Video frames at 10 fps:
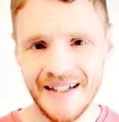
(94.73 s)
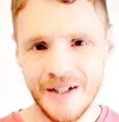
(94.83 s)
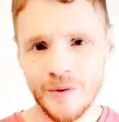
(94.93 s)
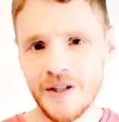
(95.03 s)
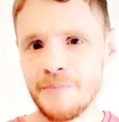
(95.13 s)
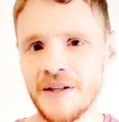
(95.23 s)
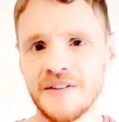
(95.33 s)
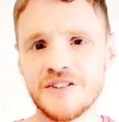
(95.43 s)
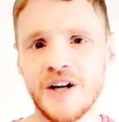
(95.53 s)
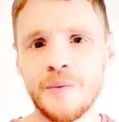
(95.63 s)
Will it be
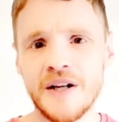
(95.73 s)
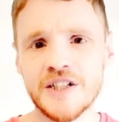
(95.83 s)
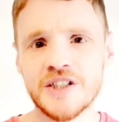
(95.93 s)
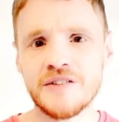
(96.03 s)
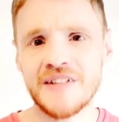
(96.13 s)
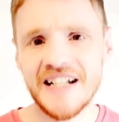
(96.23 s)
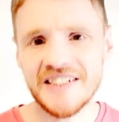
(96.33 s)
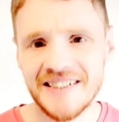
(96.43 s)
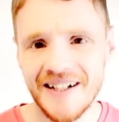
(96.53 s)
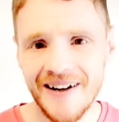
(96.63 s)
in the direction of an
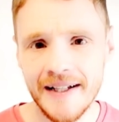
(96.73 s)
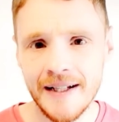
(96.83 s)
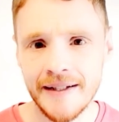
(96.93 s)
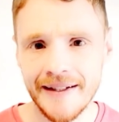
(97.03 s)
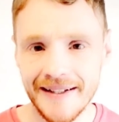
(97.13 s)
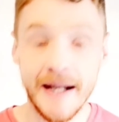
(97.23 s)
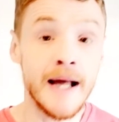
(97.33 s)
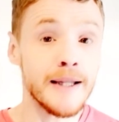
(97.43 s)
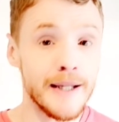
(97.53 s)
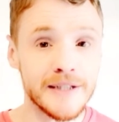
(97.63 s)
STI clinic?
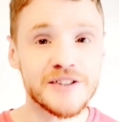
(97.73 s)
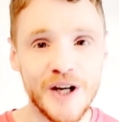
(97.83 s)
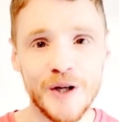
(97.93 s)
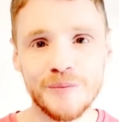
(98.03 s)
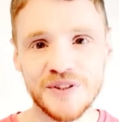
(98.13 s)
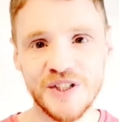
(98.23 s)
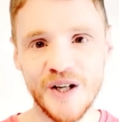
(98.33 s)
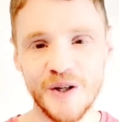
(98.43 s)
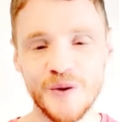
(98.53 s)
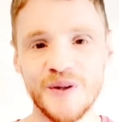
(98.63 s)
Let's hope so.